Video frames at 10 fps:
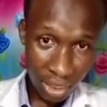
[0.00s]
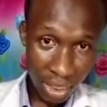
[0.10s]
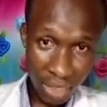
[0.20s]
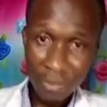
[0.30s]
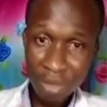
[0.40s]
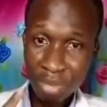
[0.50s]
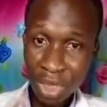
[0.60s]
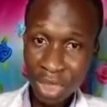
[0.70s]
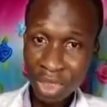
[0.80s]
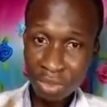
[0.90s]
If the
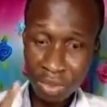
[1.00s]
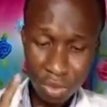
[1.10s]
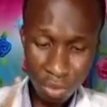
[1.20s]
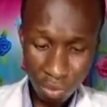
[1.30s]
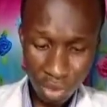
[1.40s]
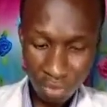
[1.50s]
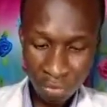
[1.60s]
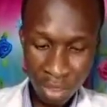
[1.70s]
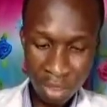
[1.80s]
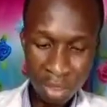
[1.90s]
pain is not so
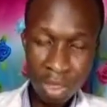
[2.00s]
severe,